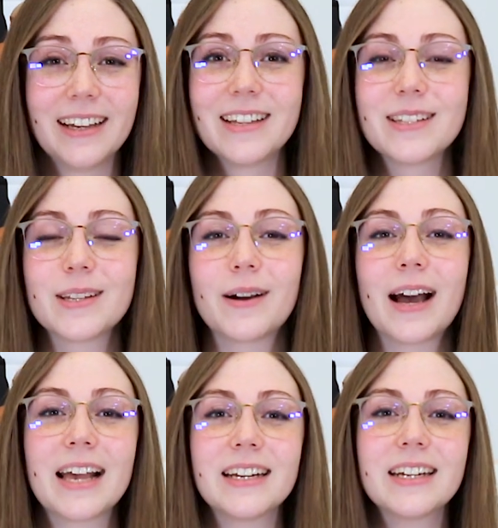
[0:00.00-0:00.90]
So
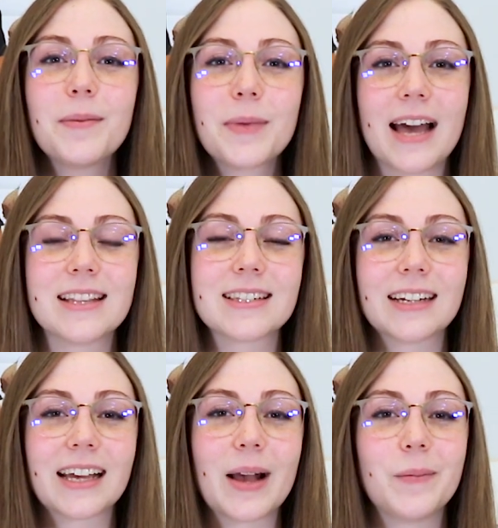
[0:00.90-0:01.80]
I ended up
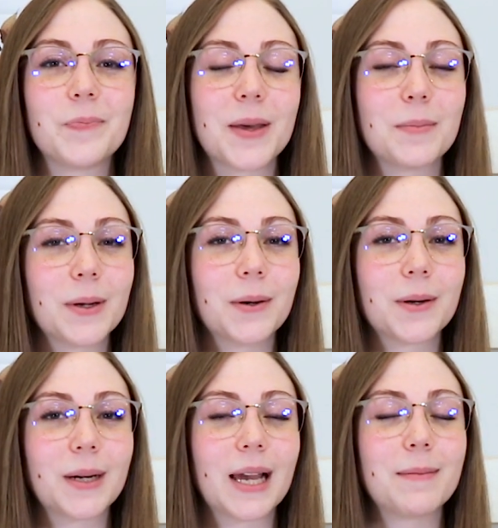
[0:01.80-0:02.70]
cancelling him and
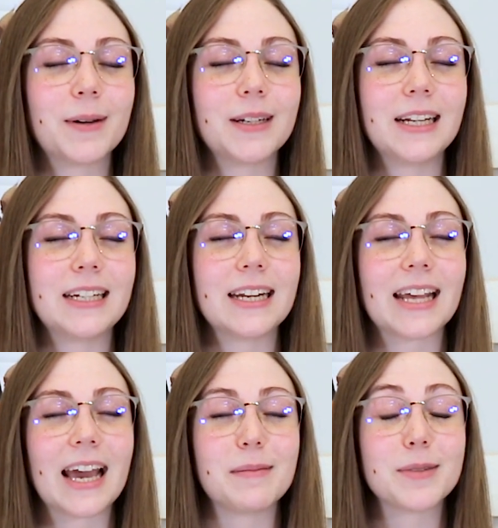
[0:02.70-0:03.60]
pre-ordering him on Nin-Nin game.